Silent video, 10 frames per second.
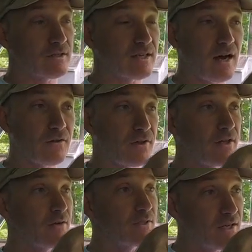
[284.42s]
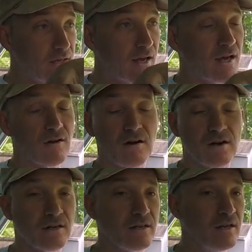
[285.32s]
south, and then it was hitting you head
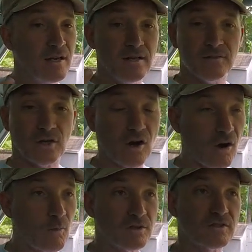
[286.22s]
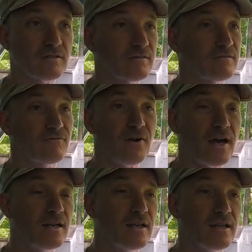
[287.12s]
on, and the car was
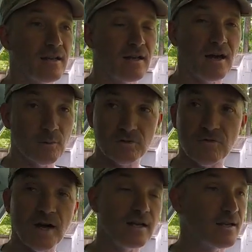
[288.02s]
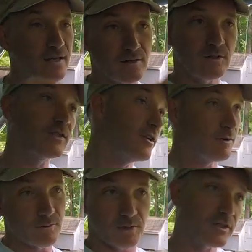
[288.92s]
fighting it, and I was fighting it, and we
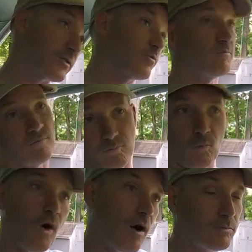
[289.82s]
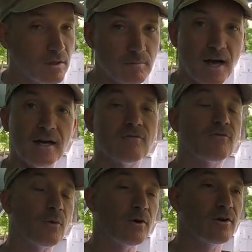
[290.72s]
were just wobbling back and
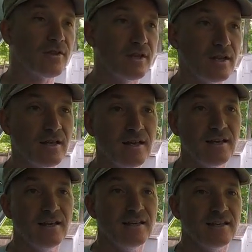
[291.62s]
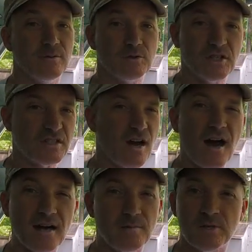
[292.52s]
forth, and it was just
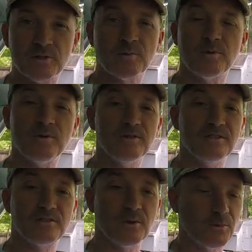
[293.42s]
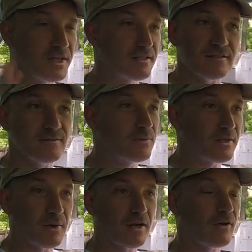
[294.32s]
hot and miserable. And so we
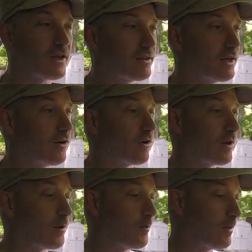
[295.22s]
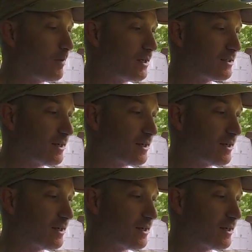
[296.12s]
called that day early. But